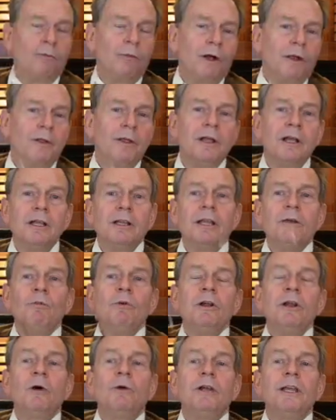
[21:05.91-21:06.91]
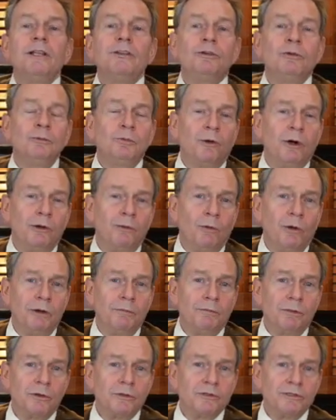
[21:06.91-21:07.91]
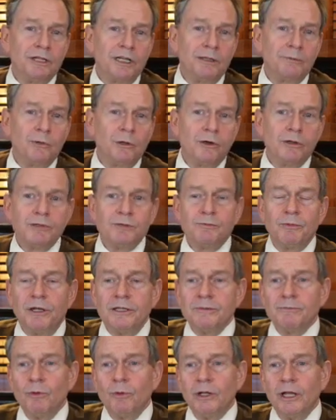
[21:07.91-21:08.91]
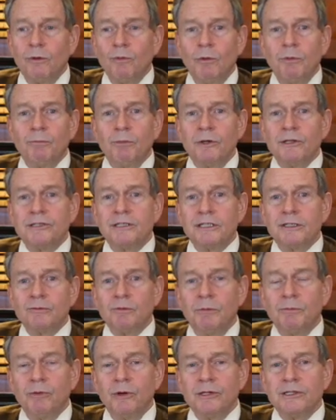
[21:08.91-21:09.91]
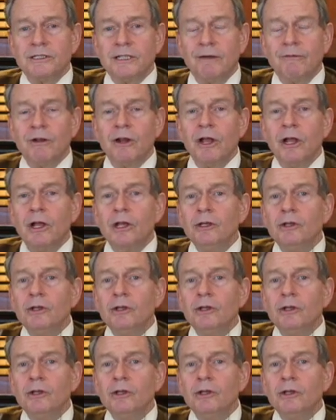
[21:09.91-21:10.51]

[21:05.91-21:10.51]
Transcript: Well, we don't get 2.1 births anymore. It's more like 1.6, 1.7.